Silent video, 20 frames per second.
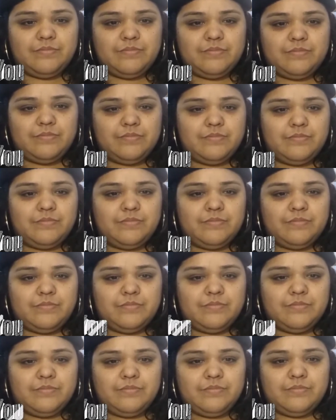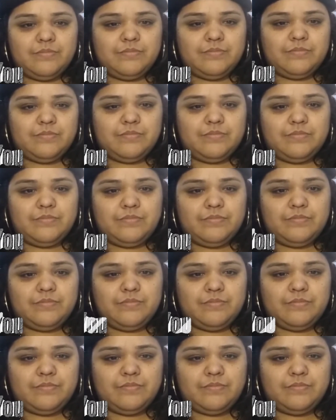
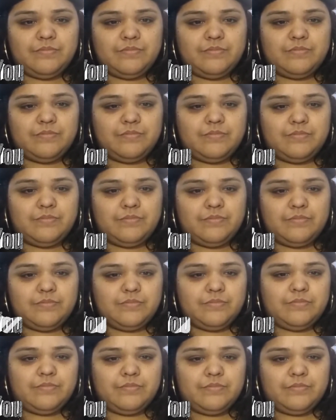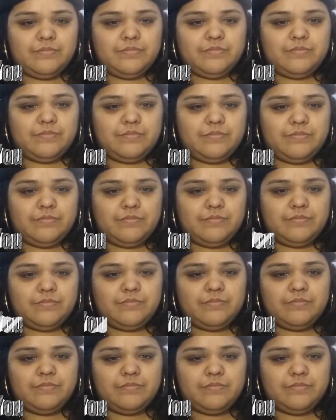[no speech]